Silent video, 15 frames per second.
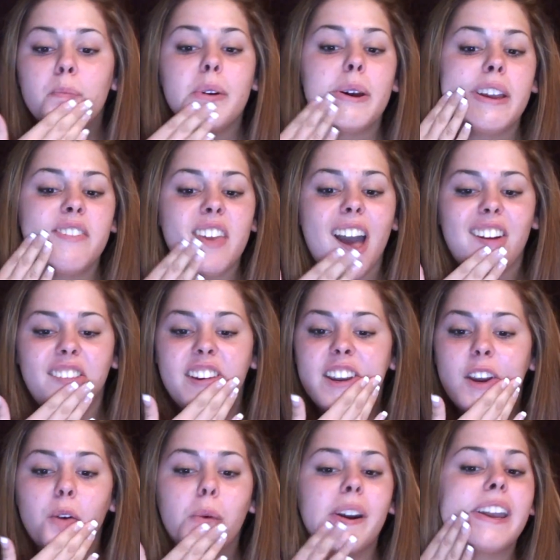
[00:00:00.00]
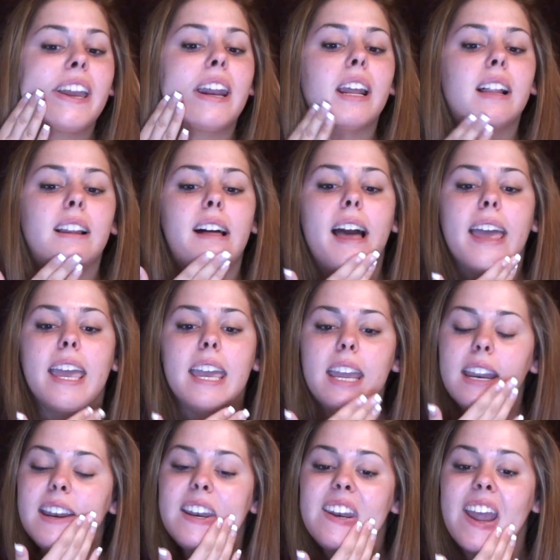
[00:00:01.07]
But if ever you're working on a
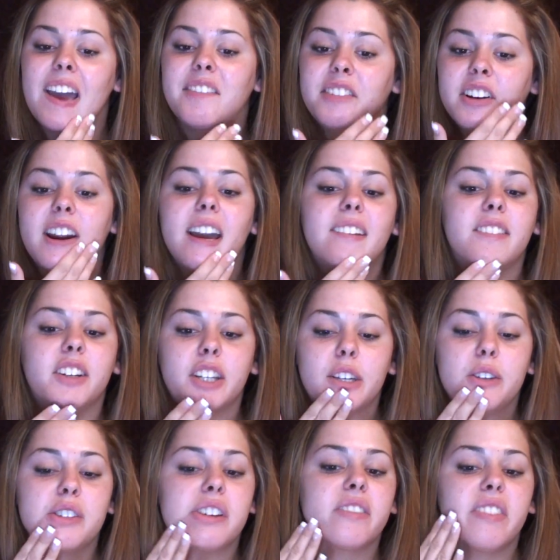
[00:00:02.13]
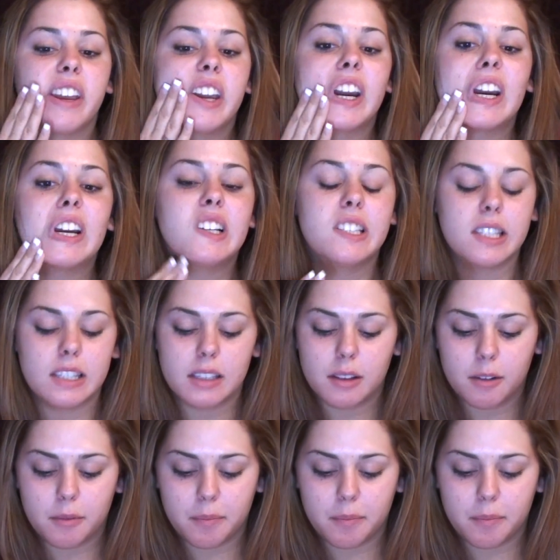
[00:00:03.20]
client, never ever use your fingers.